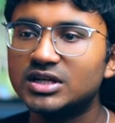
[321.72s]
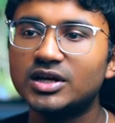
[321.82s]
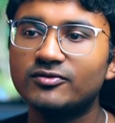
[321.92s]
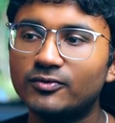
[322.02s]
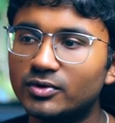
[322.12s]
G D
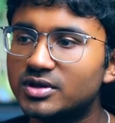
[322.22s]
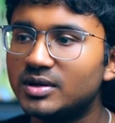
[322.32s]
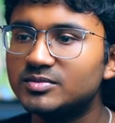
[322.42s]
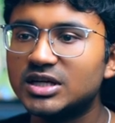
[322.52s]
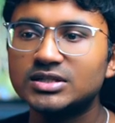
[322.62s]
K four
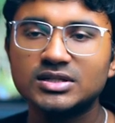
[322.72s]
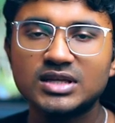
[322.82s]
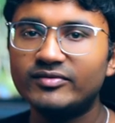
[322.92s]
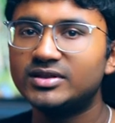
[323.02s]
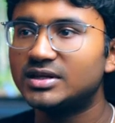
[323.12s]
theme changes,
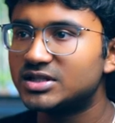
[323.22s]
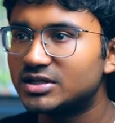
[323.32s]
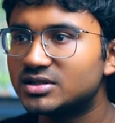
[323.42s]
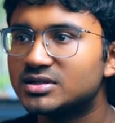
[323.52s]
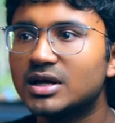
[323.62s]
everything
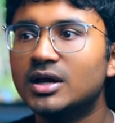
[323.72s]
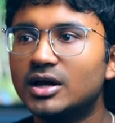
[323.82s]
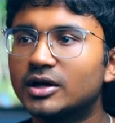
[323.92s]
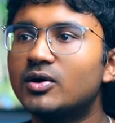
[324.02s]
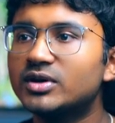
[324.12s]
changes
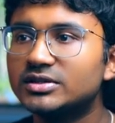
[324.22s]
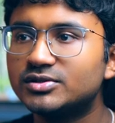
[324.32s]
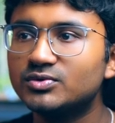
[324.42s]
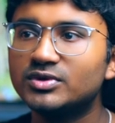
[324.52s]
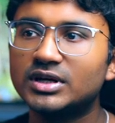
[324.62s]
according
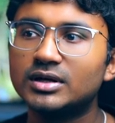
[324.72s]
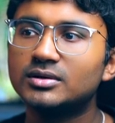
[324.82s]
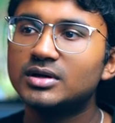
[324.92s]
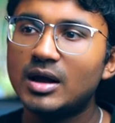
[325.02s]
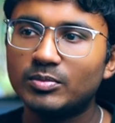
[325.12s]
to the
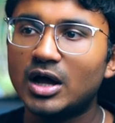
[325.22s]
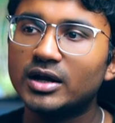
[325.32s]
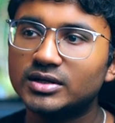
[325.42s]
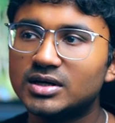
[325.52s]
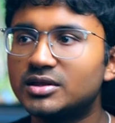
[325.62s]

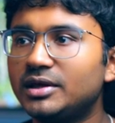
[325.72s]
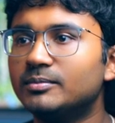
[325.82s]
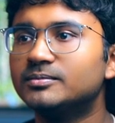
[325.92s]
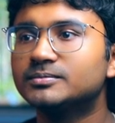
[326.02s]
applied theme.